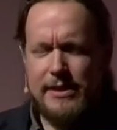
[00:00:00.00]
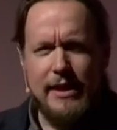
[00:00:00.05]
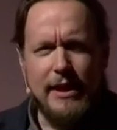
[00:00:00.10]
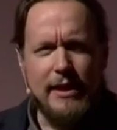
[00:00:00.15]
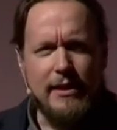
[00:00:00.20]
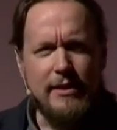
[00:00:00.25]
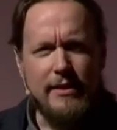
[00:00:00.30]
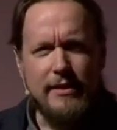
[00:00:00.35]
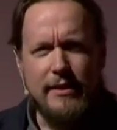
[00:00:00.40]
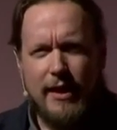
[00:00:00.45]

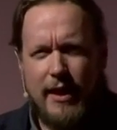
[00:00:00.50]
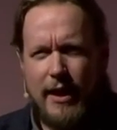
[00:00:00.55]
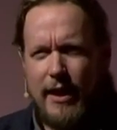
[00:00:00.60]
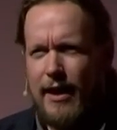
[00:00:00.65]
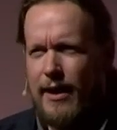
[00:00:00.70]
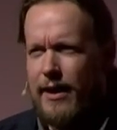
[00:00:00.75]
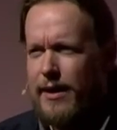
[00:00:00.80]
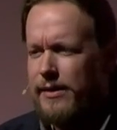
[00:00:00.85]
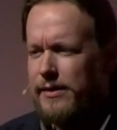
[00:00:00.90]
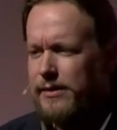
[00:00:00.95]

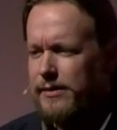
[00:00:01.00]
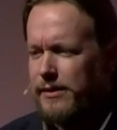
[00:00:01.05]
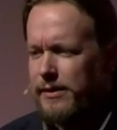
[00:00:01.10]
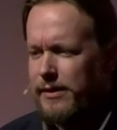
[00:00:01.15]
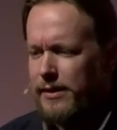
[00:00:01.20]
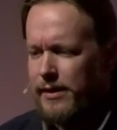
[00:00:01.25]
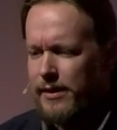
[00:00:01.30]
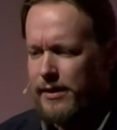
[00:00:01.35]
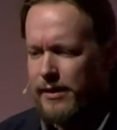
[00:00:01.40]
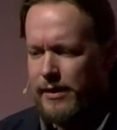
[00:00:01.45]
that
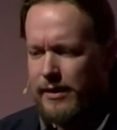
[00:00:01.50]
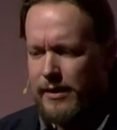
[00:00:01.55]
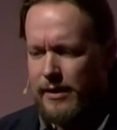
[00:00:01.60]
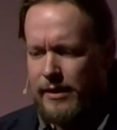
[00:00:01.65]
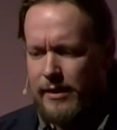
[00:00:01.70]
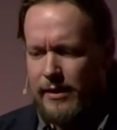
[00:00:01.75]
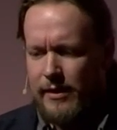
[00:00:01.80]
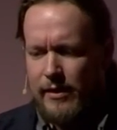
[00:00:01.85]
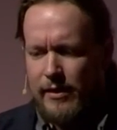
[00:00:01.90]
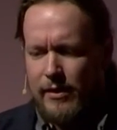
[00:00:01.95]

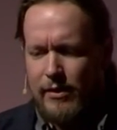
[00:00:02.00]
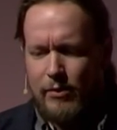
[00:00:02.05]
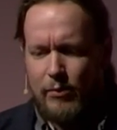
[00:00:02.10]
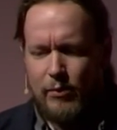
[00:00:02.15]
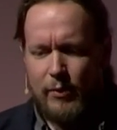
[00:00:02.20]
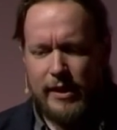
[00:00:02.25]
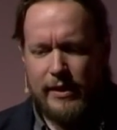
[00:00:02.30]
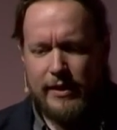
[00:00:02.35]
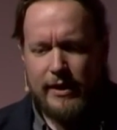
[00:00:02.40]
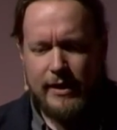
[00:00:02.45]

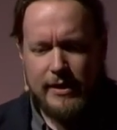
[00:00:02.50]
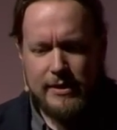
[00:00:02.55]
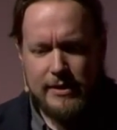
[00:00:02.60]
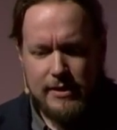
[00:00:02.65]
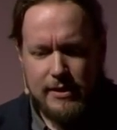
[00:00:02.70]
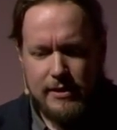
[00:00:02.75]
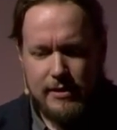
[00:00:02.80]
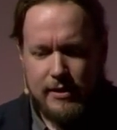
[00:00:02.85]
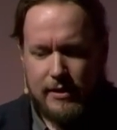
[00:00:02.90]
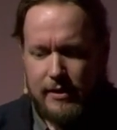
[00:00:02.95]
with
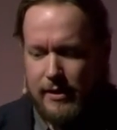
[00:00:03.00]
these,